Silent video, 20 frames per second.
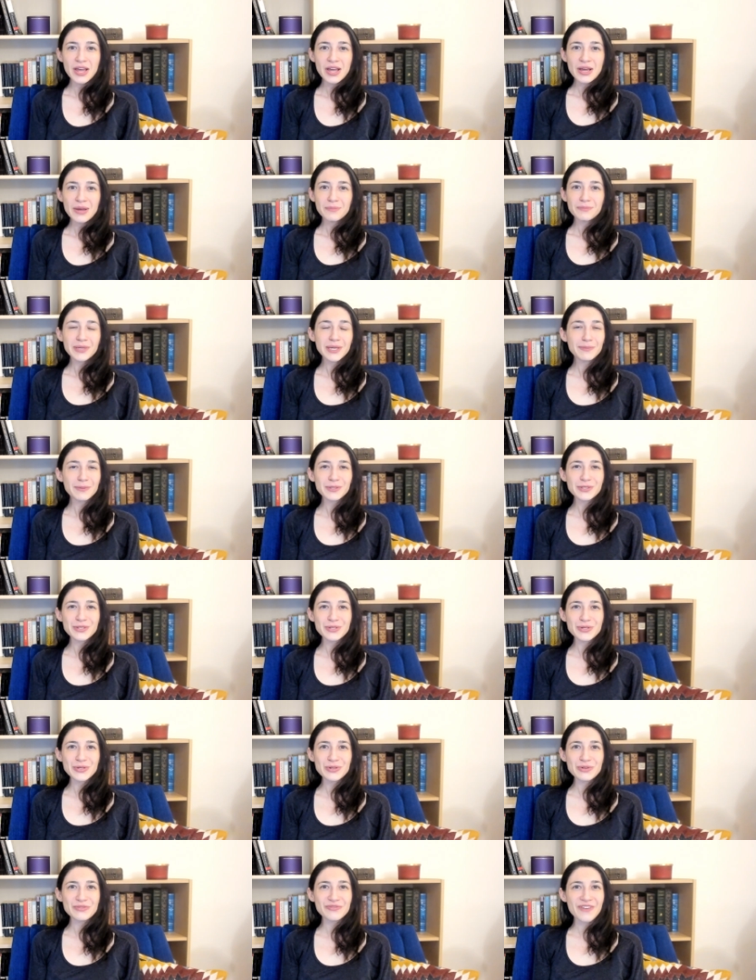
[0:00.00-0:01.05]
People
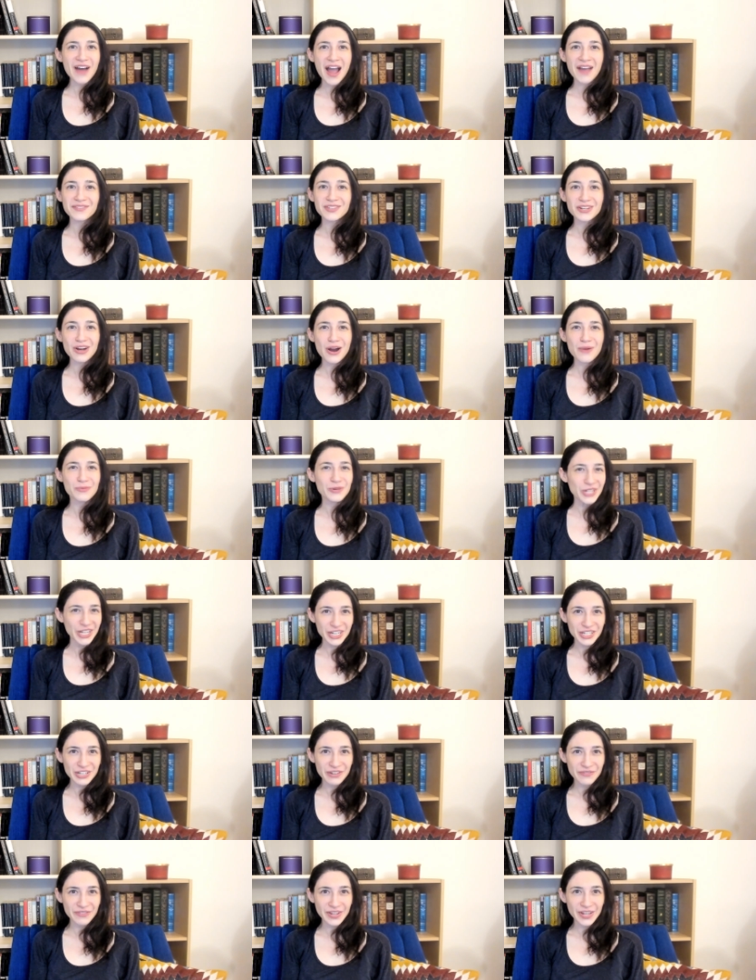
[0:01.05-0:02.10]
do 5-star
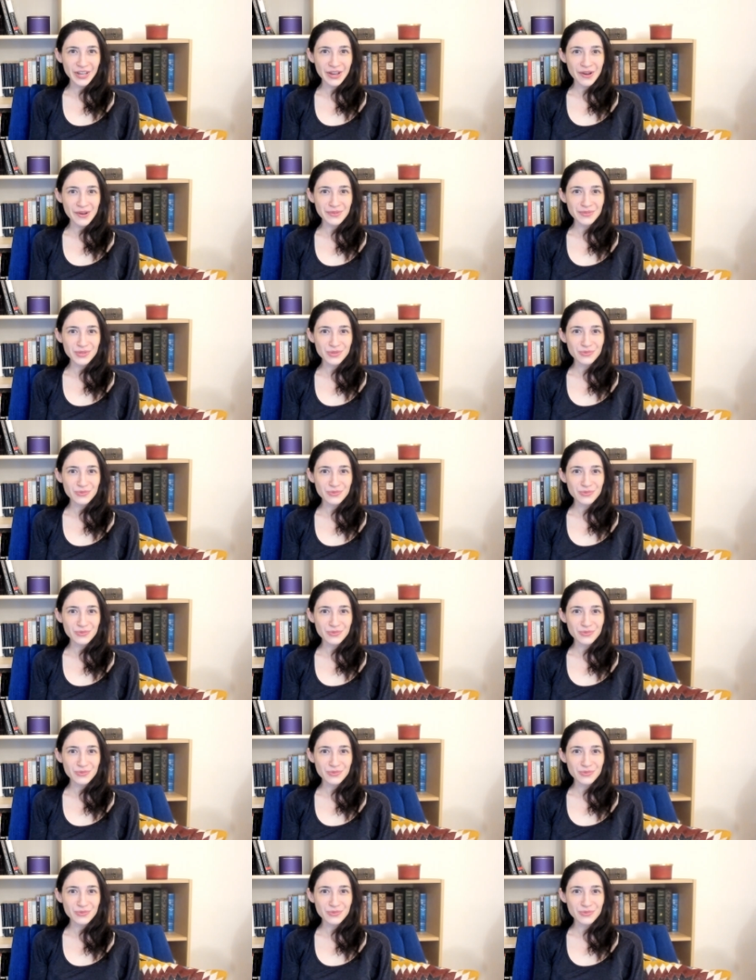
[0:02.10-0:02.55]
prediction videos.